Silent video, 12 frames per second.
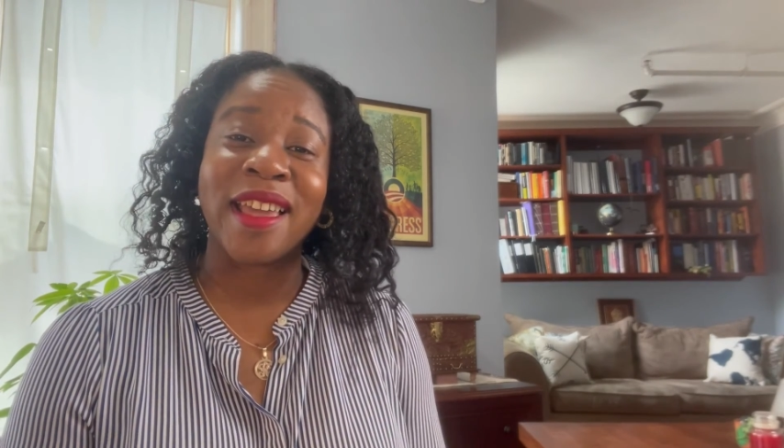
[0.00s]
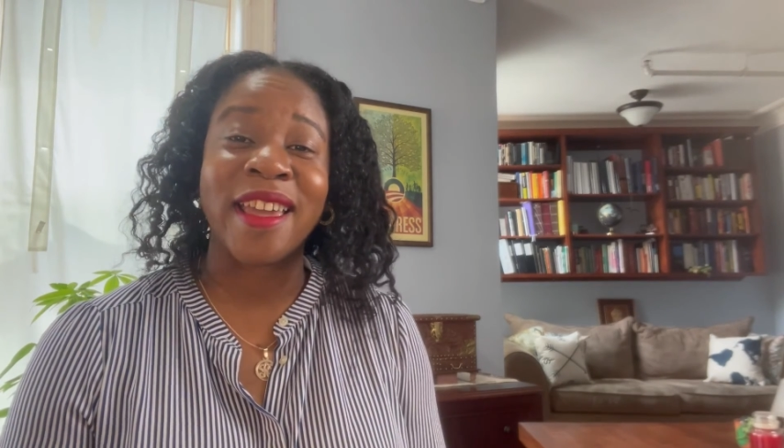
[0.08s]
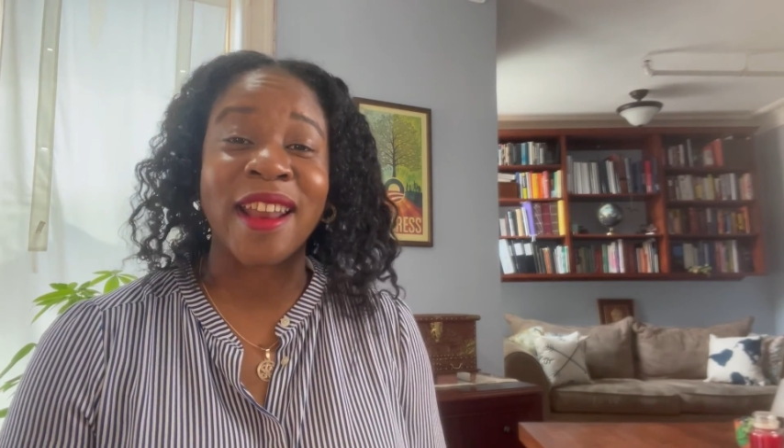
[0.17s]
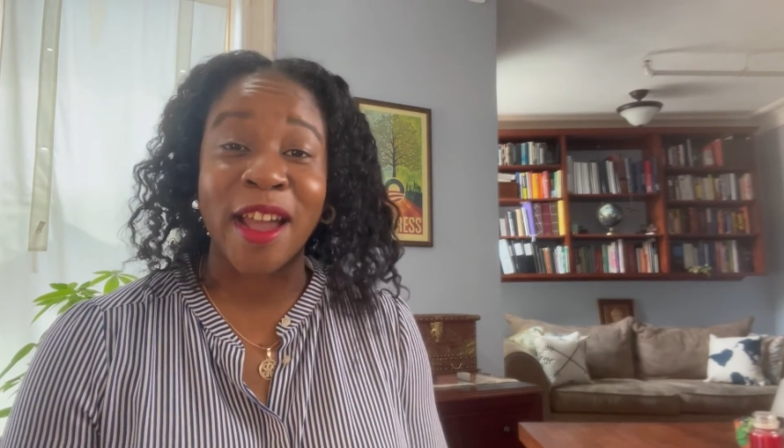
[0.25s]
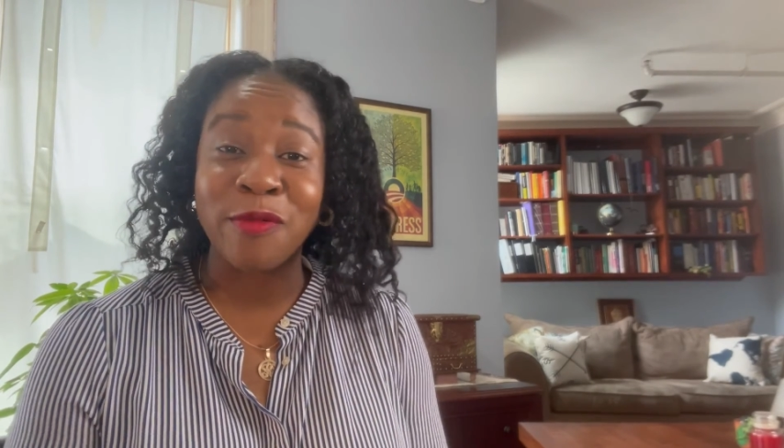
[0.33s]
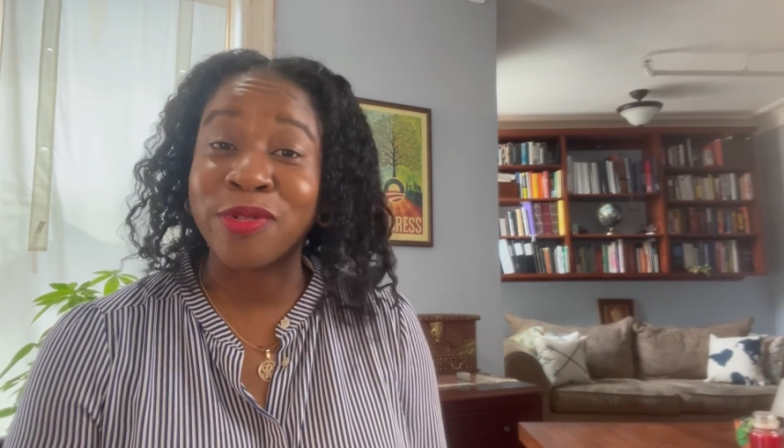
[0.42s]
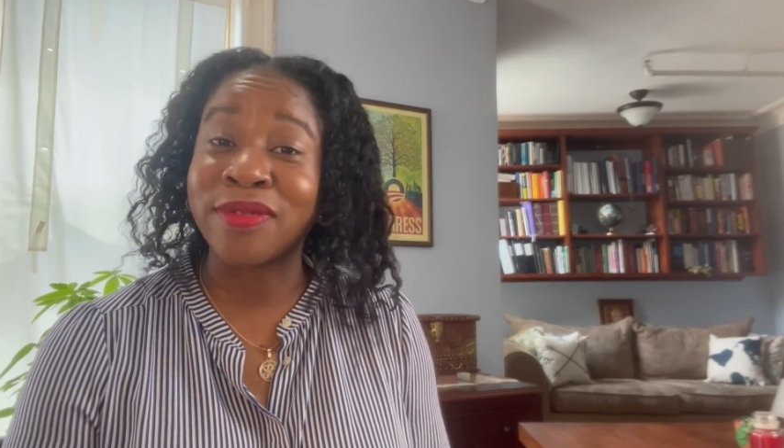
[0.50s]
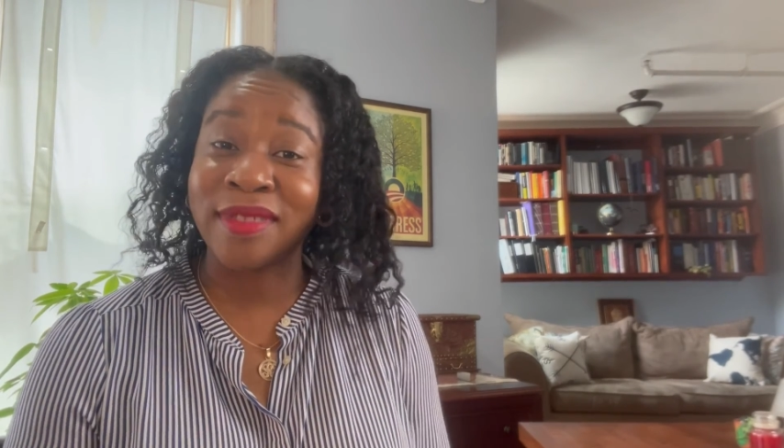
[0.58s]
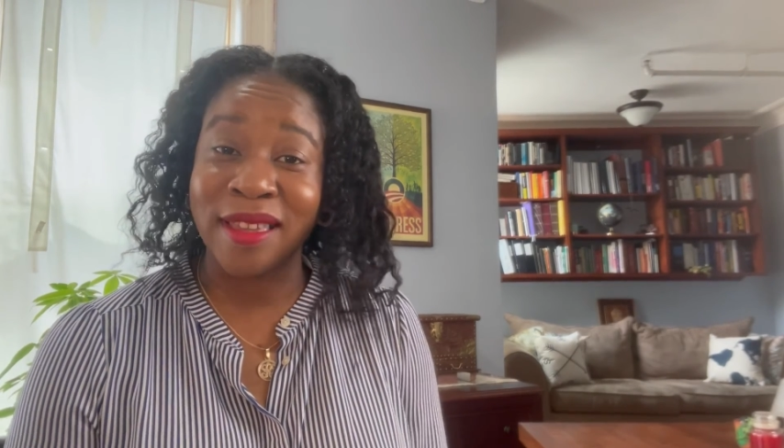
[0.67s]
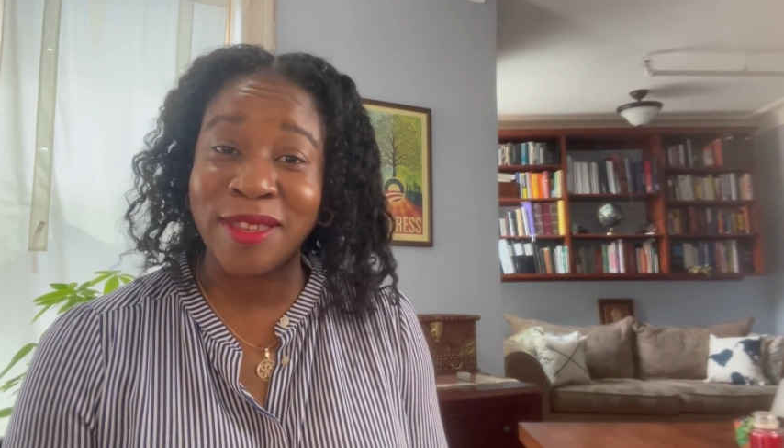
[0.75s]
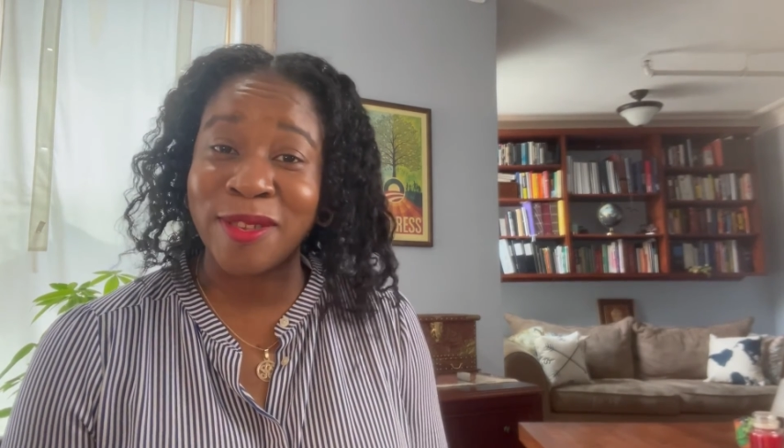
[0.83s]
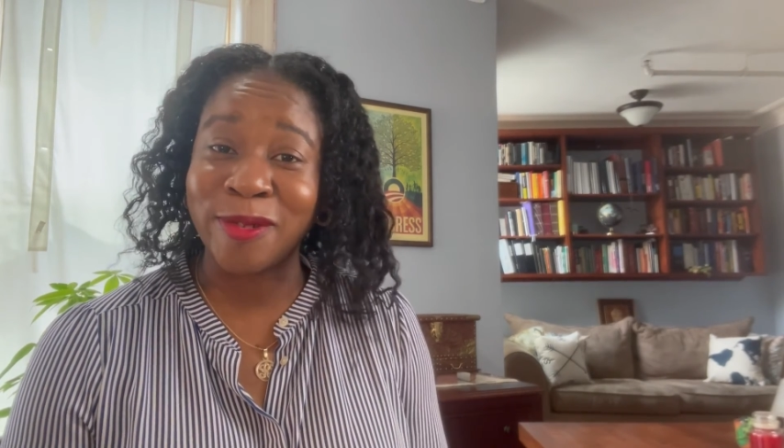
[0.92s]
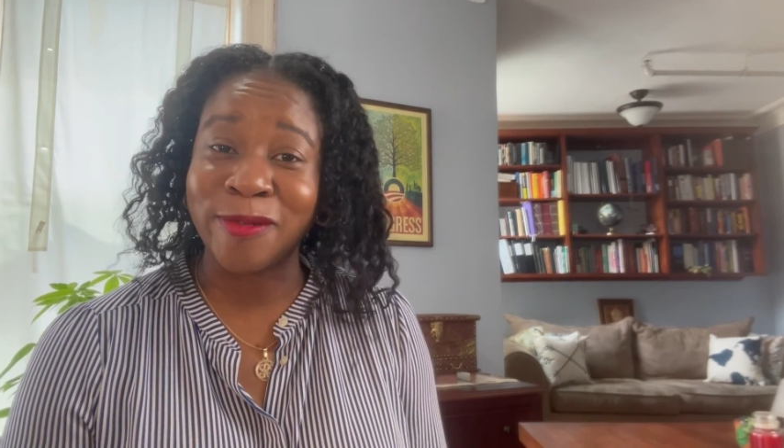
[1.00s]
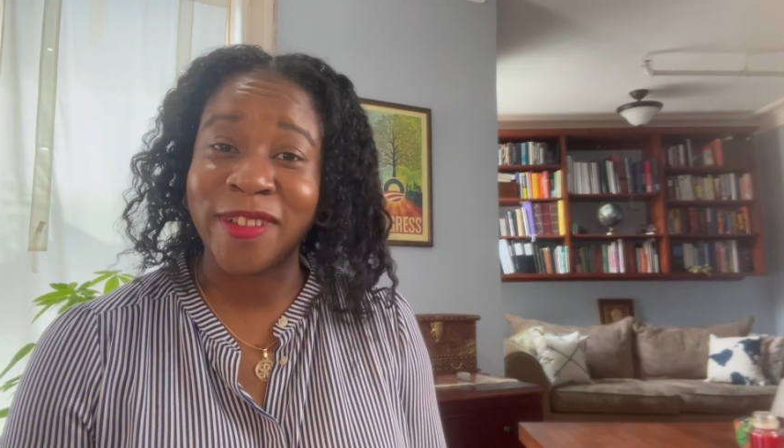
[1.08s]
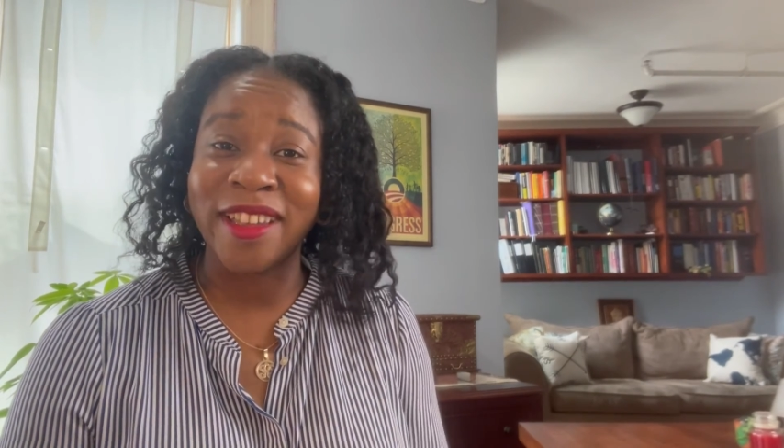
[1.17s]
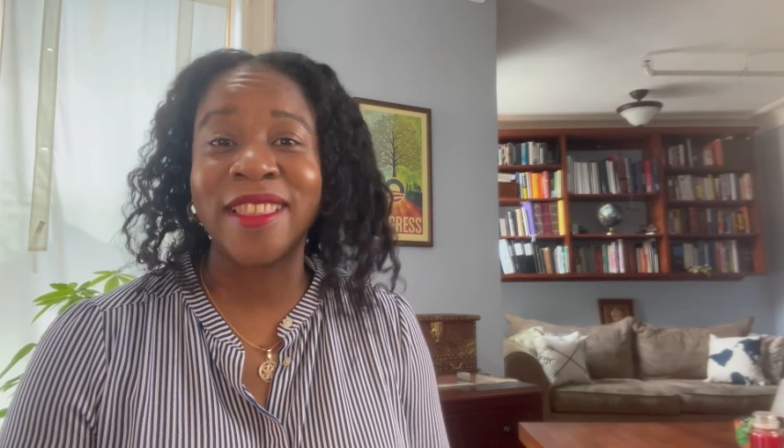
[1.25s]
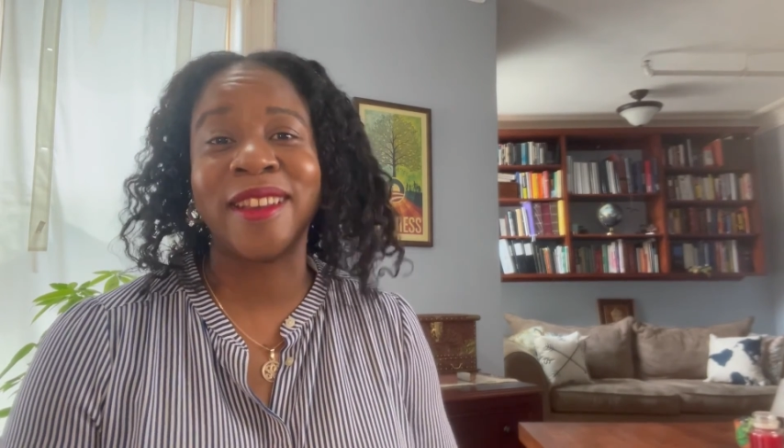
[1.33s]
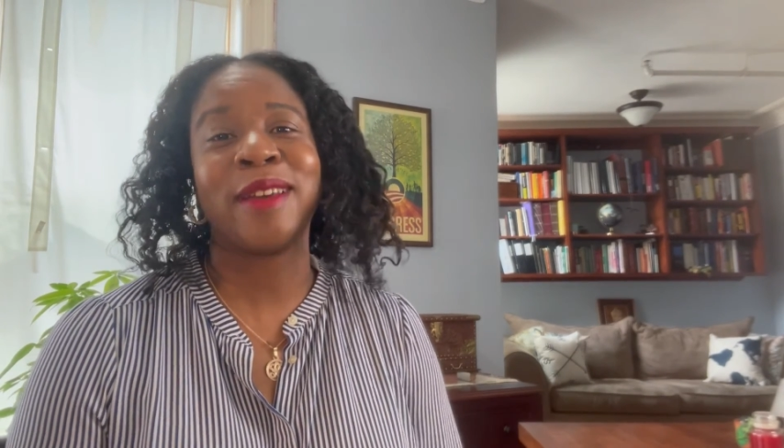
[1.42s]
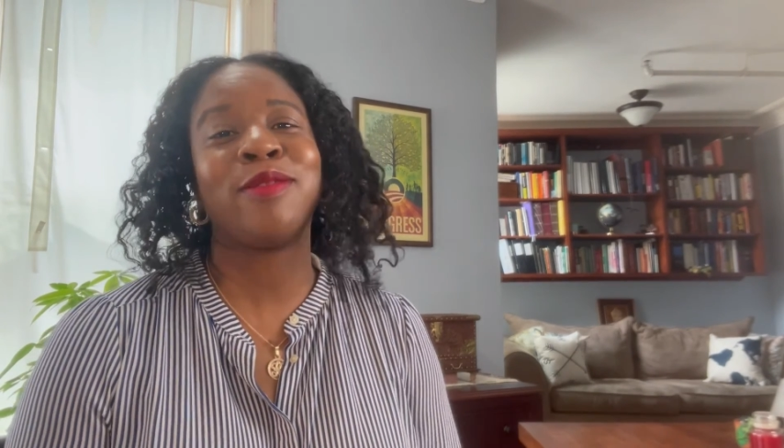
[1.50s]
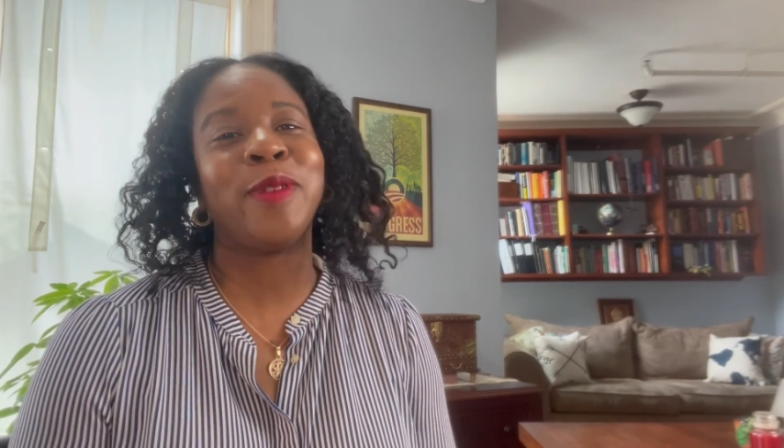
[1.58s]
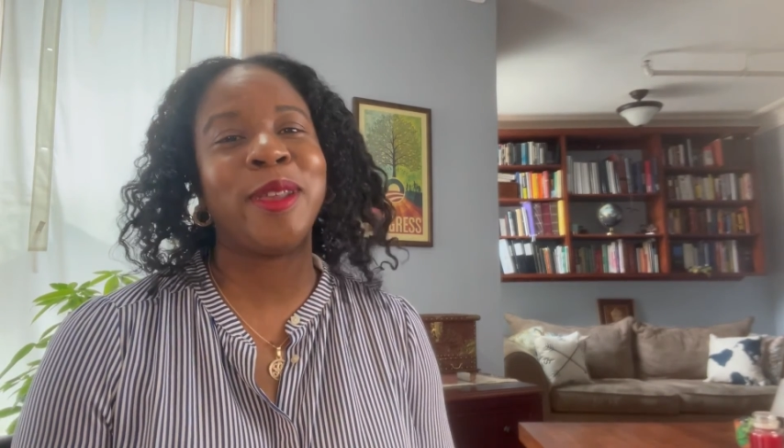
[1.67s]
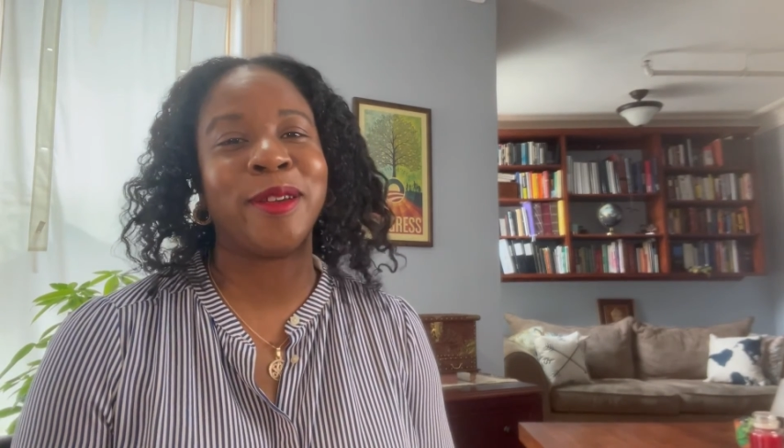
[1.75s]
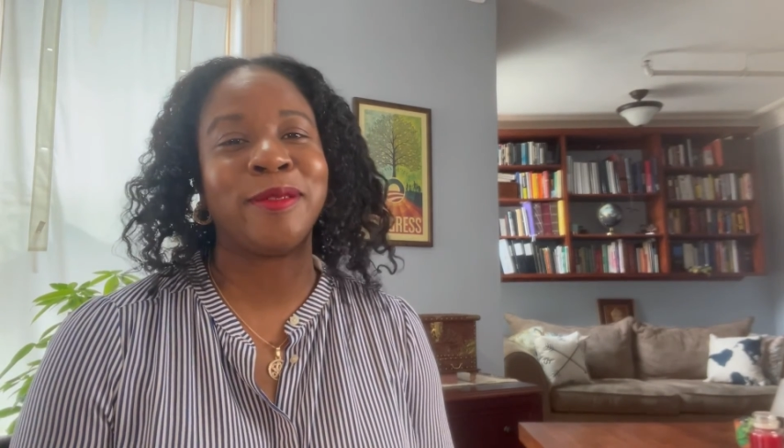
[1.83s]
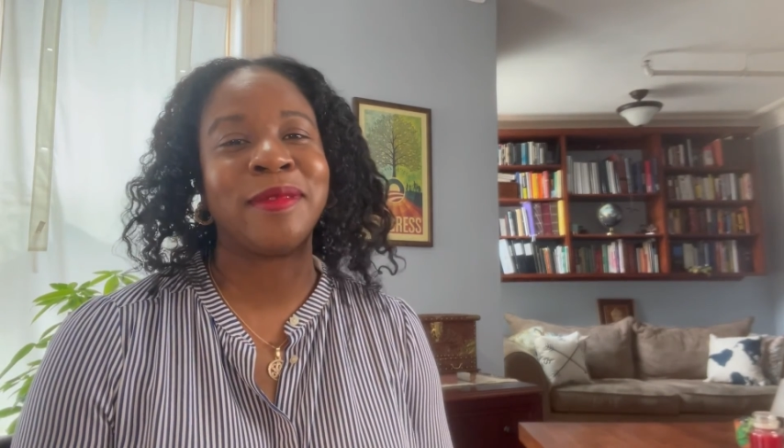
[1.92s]
And I will see you in the next
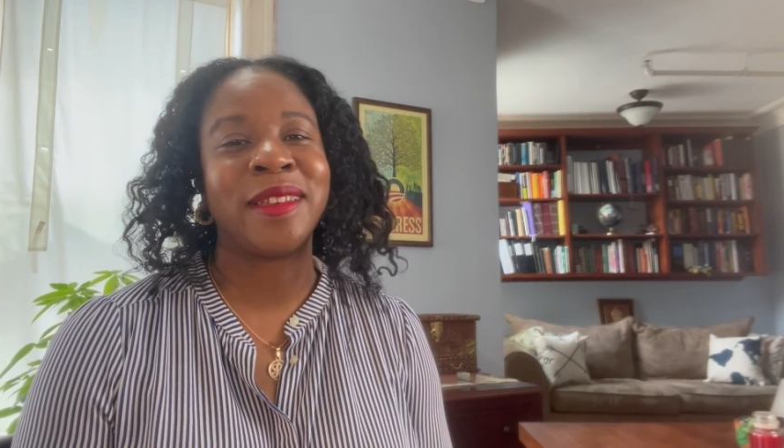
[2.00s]
video.